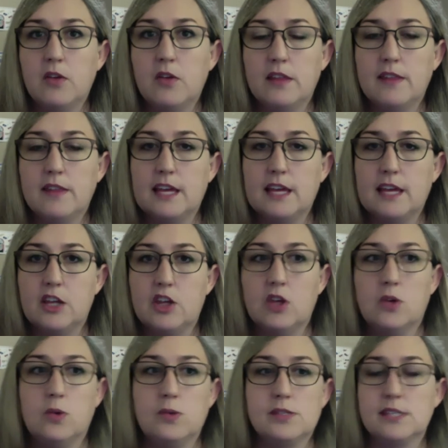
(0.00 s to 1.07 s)
that they can
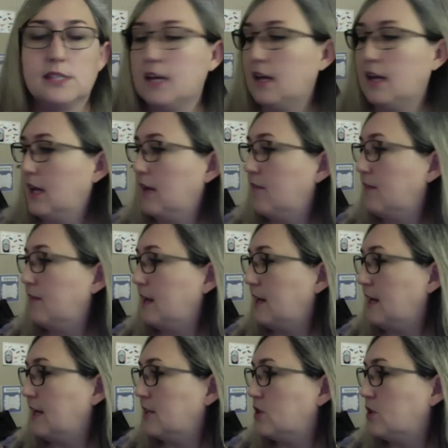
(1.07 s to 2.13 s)
use if I
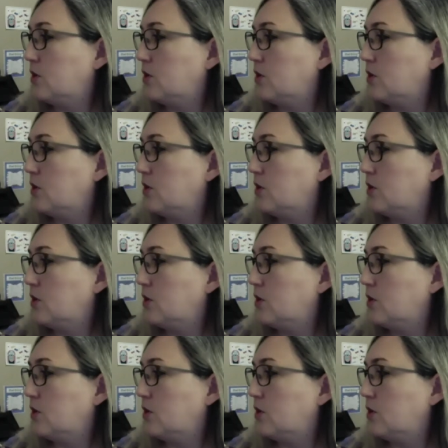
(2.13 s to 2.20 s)
need